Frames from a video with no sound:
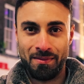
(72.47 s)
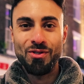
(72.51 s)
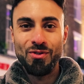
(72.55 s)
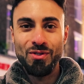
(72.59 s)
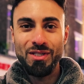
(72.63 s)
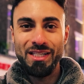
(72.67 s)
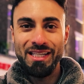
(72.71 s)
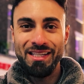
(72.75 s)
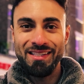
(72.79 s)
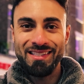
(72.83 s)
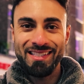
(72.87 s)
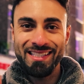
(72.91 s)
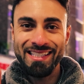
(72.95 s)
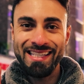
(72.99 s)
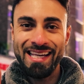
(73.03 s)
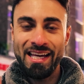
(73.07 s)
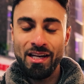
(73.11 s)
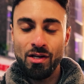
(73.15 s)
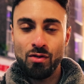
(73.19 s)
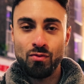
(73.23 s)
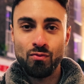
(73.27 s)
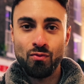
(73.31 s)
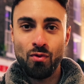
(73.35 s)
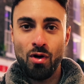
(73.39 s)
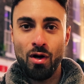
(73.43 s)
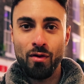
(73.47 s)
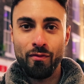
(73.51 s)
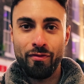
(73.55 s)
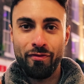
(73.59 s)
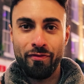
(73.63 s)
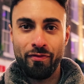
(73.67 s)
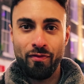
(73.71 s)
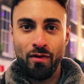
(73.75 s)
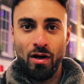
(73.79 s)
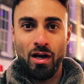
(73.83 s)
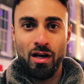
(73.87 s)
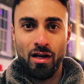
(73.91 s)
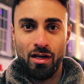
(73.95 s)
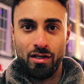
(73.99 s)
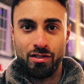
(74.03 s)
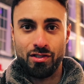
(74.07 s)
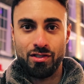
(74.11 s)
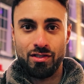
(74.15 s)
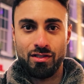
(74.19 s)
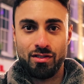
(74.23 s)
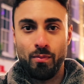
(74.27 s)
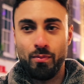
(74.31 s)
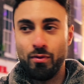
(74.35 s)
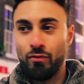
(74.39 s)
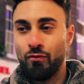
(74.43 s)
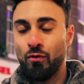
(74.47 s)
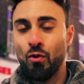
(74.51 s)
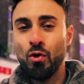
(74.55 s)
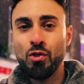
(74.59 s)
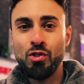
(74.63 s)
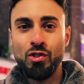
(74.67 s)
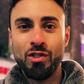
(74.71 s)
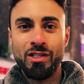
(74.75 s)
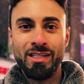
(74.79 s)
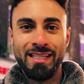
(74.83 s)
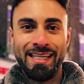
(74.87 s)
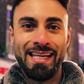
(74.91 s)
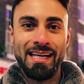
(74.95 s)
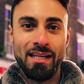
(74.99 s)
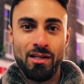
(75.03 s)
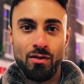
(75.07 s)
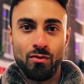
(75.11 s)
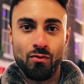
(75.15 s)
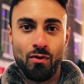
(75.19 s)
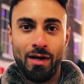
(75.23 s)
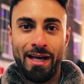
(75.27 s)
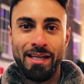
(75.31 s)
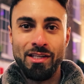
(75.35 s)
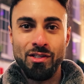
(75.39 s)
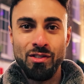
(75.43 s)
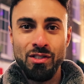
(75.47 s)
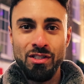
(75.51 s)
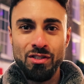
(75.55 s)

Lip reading: You need to get it wrong first before you can get it right.